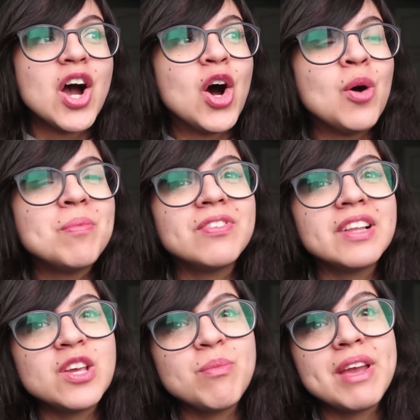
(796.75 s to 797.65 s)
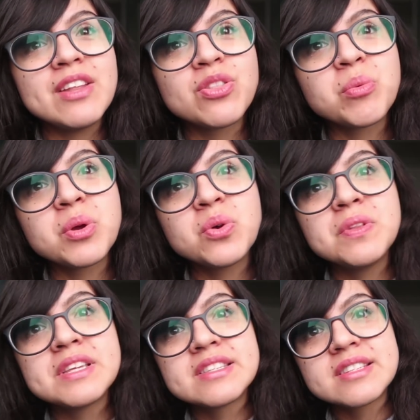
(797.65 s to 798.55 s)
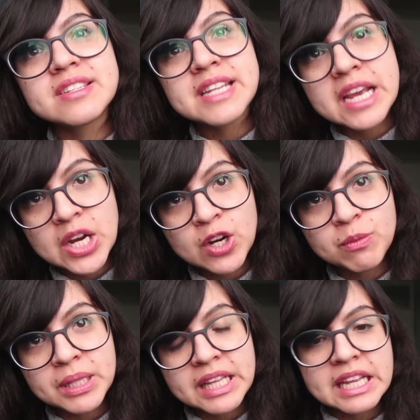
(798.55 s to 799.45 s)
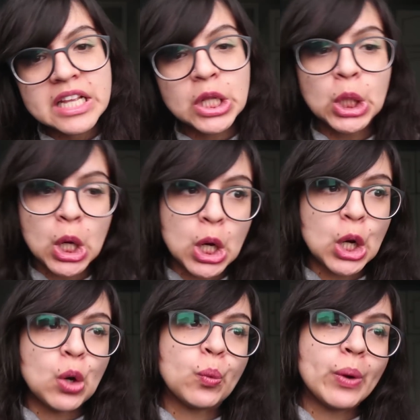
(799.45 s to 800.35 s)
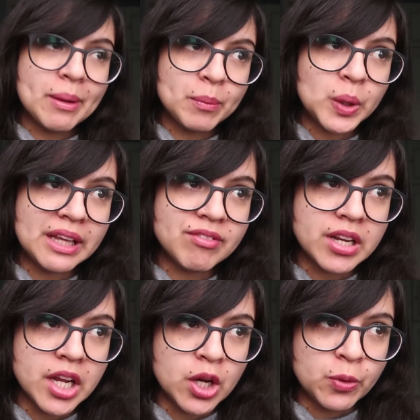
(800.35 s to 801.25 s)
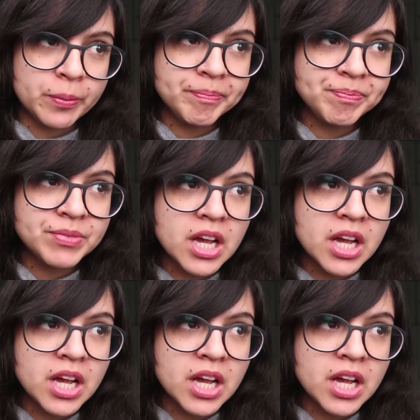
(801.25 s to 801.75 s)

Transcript: Hopefully you made it through this terribly long rambly video,